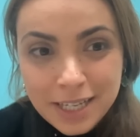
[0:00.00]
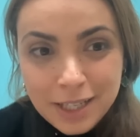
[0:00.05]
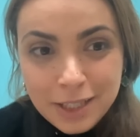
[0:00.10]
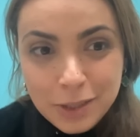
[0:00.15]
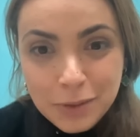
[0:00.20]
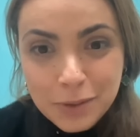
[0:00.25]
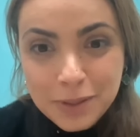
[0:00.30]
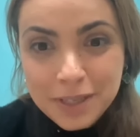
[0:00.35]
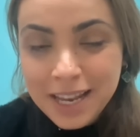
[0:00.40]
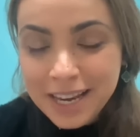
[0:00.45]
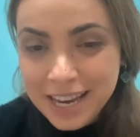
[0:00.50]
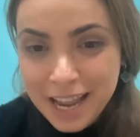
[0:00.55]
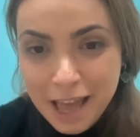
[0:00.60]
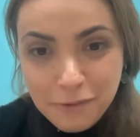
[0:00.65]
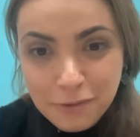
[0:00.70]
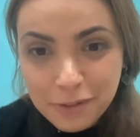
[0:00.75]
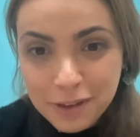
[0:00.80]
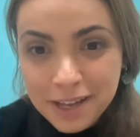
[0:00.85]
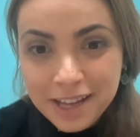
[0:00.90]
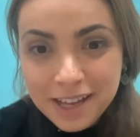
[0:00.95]
You can
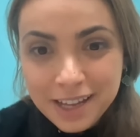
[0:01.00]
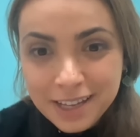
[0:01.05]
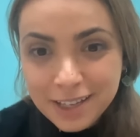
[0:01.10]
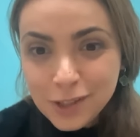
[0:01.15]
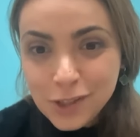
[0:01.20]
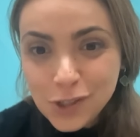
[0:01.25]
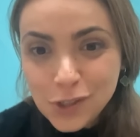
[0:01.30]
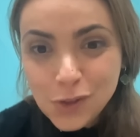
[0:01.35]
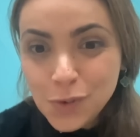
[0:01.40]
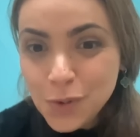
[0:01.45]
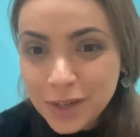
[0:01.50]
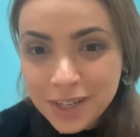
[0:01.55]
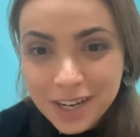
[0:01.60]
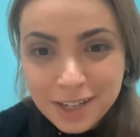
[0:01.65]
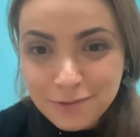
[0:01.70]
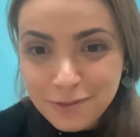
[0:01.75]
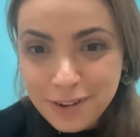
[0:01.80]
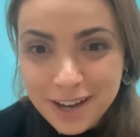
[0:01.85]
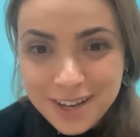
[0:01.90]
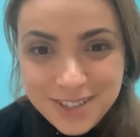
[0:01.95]
never sue an
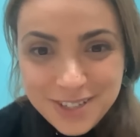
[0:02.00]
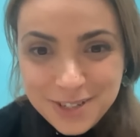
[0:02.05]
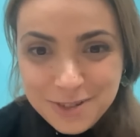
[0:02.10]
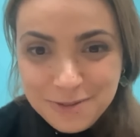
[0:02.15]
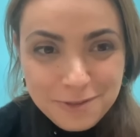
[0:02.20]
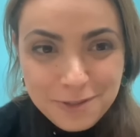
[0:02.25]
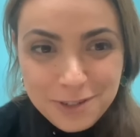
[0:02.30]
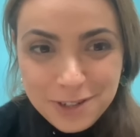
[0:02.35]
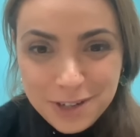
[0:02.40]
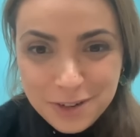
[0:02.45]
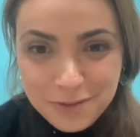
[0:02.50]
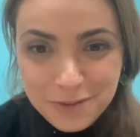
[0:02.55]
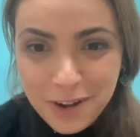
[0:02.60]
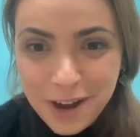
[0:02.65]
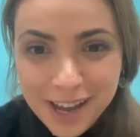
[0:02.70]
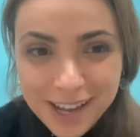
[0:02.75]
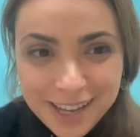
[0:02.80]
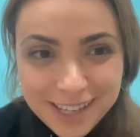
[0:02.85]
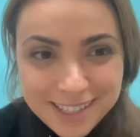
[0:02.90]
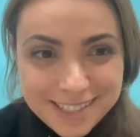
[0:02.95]
advisor for
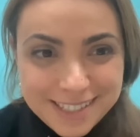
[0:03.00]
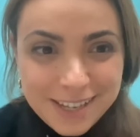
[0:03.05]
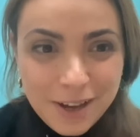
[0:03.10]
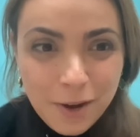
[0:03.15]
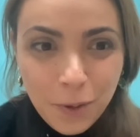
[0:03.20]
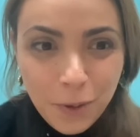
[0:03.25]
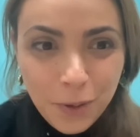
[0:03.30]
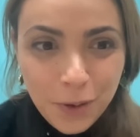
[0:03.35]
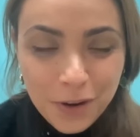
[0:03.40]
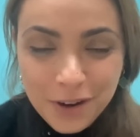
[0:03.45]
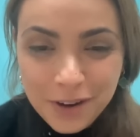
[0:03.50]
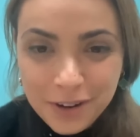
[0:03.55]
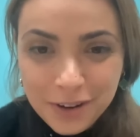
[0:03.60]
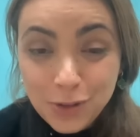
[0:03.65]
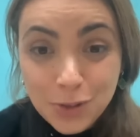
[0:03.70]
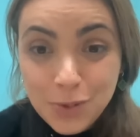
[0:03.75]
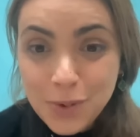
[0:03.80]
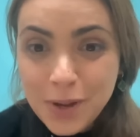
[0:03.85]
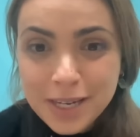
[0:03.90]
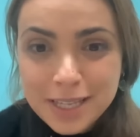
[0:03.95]
advice or
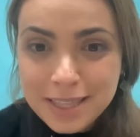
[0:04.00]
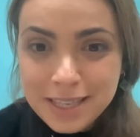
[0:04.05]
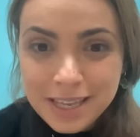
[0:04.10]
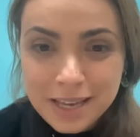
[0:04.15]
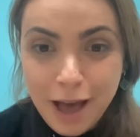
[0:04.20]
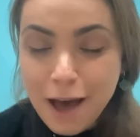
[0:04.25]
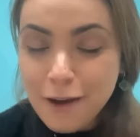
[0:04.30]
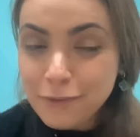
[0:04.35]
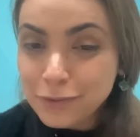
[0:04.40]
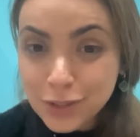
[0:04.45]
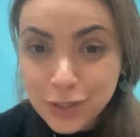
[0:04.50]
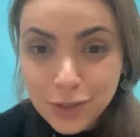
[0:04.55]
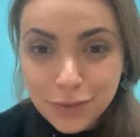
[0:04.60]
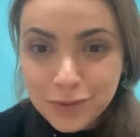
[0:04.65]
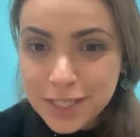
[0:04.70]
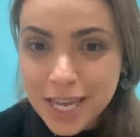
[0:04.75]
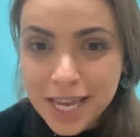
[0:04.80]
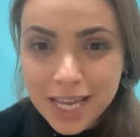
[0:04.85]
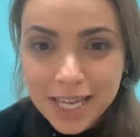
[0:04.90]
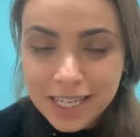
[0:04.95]
do anything. After you've
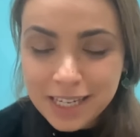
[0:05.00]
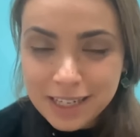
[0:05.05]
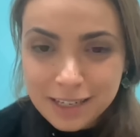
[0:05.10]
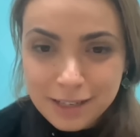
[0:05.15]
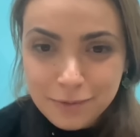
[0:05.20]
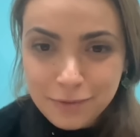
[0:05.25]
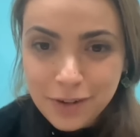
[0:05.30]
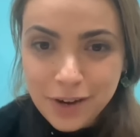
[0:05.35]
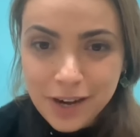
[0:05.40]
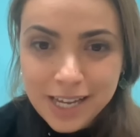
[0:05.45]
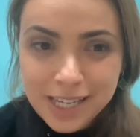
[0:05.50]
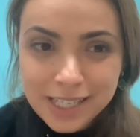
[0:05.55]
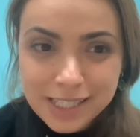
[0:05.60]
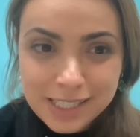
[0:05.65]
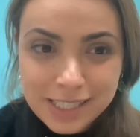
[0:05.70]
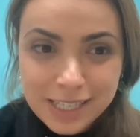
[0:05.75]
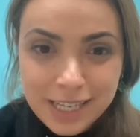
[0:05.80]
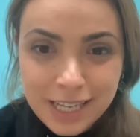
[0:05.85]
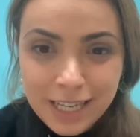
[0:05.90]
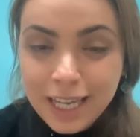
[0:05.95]
taken an advice,
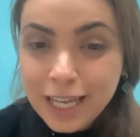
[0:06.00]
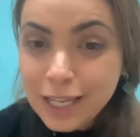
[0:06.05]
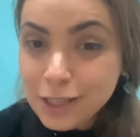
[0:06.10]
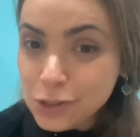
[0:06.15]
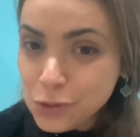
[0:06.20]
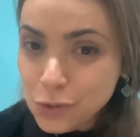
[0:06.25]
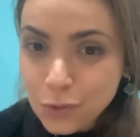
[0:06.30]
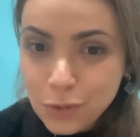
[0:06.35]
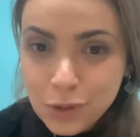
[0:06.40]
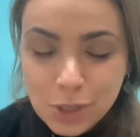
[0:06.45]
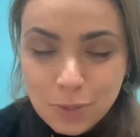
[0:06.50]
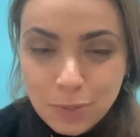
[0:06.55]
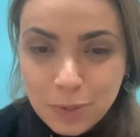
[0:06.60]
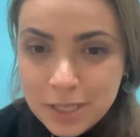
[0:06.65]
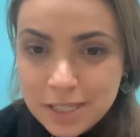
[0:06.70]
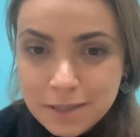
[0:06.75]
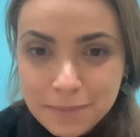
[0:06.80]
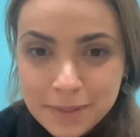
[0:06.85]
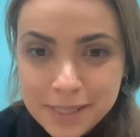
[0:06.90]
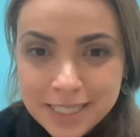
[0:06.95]
it's your
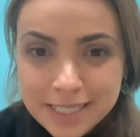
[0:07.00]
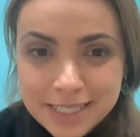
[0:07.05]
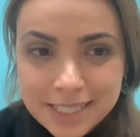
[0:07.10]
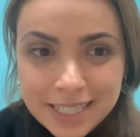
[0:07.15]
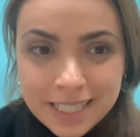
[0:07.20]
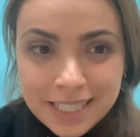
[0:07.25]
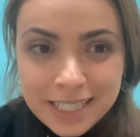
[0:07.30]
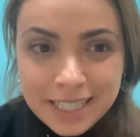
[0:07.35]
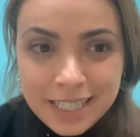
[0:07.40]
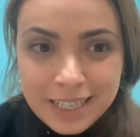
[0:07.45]
responsibility.